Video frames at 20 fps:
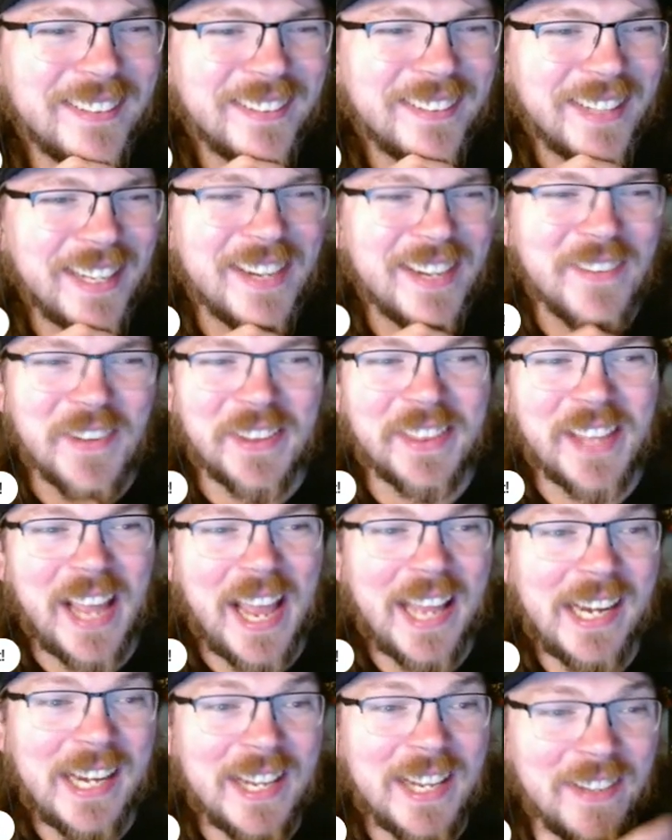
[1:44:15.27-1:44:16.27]
I
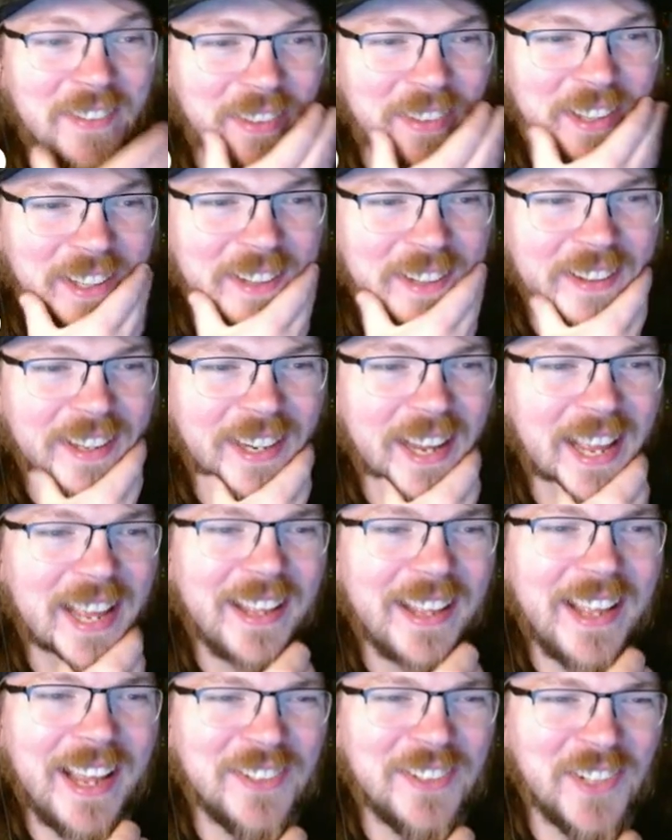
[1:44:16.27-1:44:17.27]
didn't even think of that.
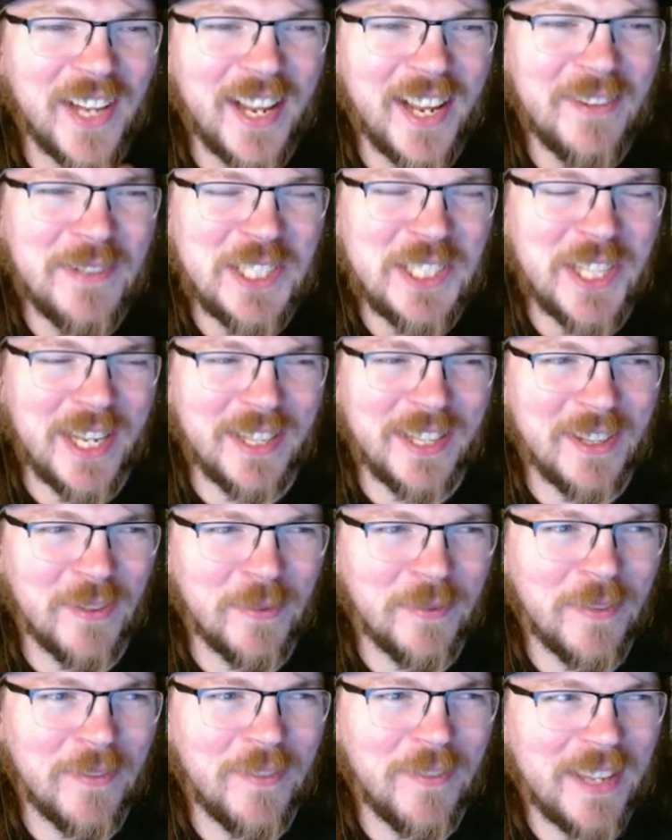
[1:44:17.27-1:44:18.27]
I always thought the
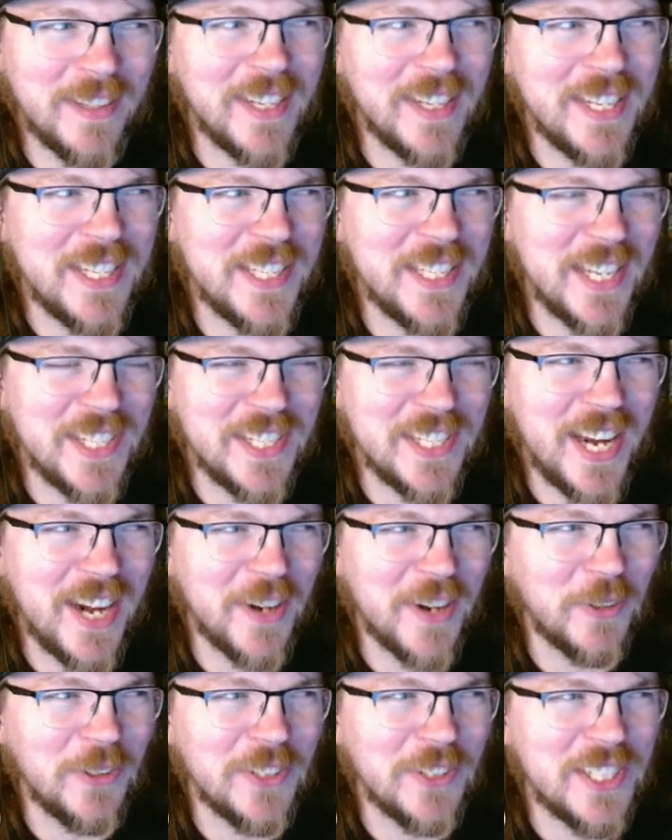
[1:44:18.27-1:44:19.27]
fact that he sensed
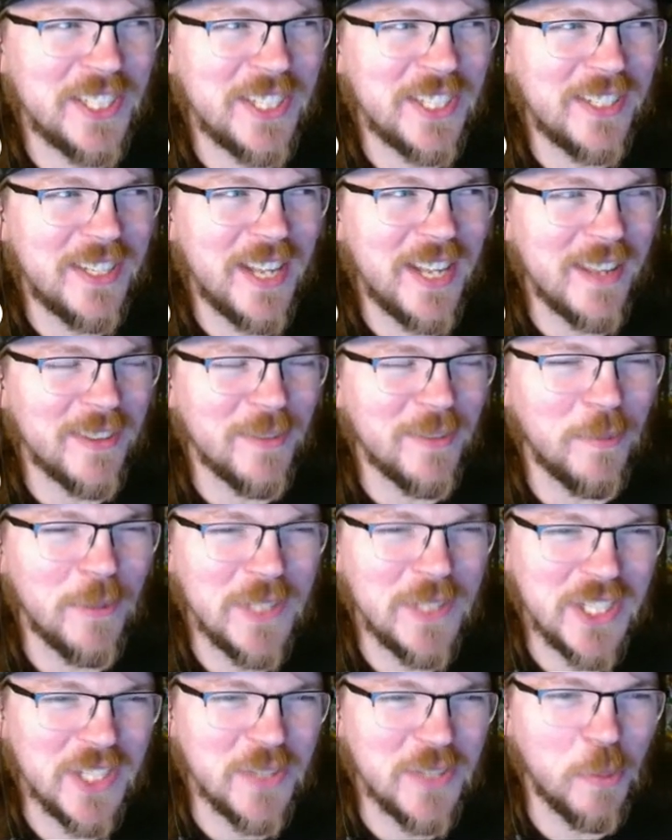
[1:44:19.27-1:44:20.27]
Harold's death
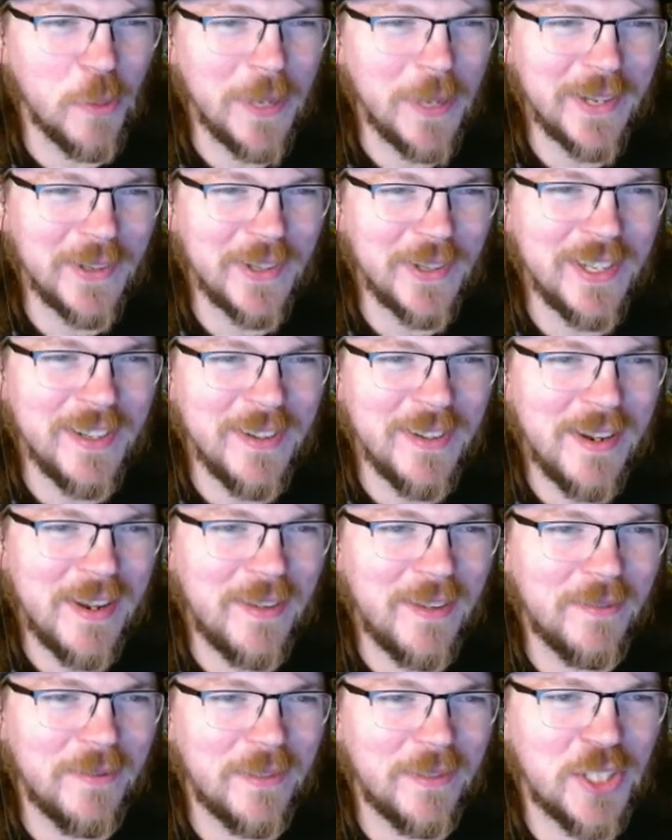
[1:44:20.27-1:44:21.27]
was just weird and
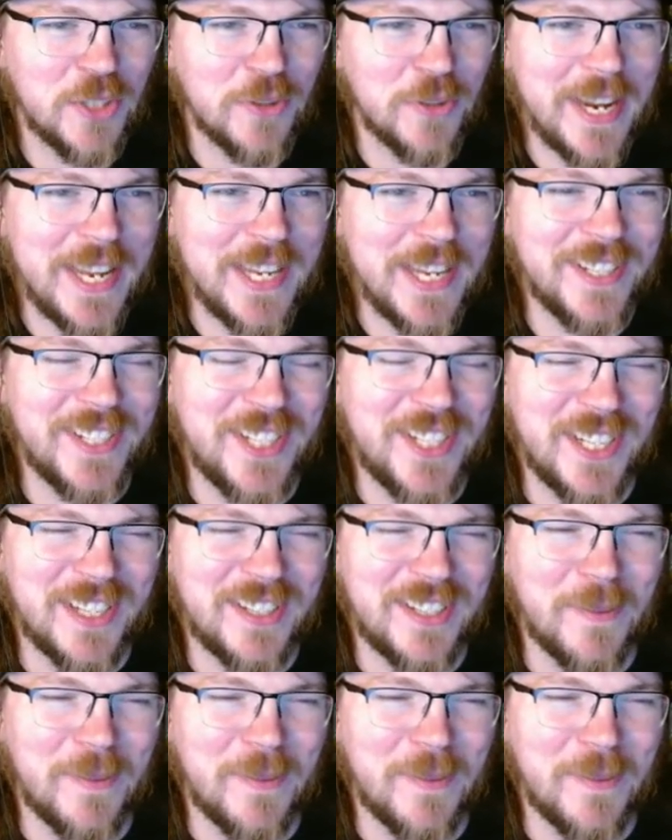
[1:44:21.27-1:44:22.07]
strange.